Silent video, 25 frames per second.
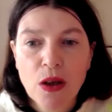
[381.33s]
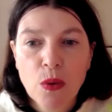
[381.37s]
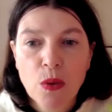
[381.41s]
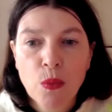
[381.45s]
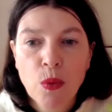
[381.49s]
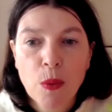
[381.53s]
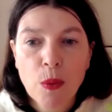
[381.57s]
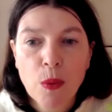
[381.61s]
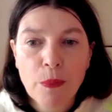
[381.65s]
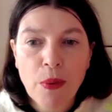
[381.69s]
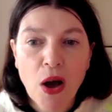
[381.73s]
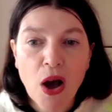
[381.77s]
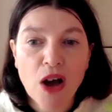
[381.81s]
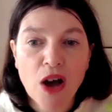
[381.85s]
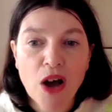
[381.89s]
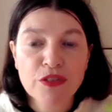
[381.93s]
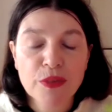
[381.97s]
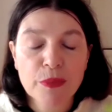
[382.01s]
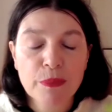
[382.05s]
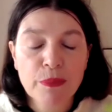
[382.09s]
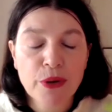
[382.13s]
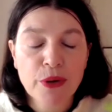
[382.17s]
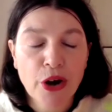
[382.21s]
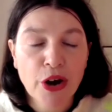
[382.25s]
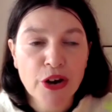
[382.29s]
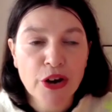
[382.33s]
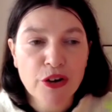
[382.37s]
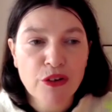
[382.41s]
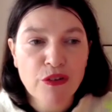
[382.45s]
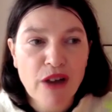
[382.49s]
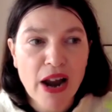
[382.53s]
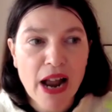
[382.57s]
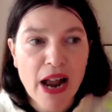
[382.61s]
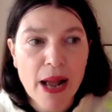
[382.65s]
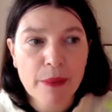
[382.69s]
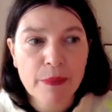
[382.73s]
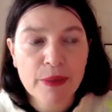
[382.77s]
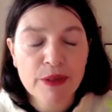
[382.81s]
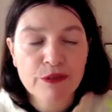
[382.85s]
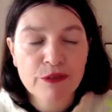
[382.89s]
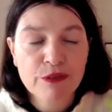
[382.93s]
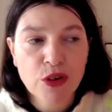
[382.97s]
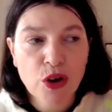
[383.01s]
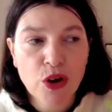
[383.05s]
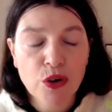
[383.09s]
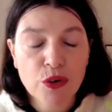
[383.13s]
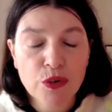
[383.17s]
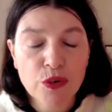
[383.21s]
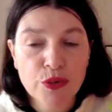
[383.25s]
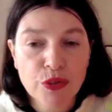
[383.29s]
one part of the programme
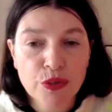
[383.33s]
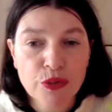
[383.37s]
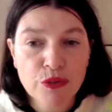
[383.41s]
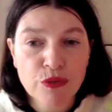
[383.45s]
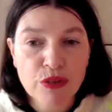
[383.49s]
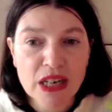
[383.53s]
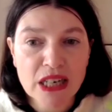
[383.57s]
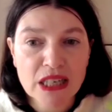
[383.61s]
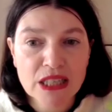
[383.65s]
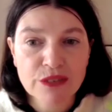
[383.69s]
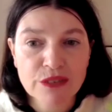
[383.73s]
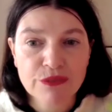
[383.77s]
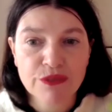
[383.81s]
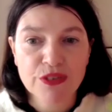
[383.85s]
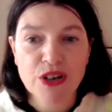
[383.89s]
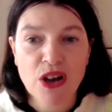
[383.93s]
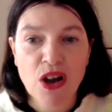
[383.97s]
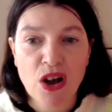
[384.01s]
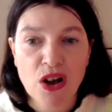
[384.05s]
involved three different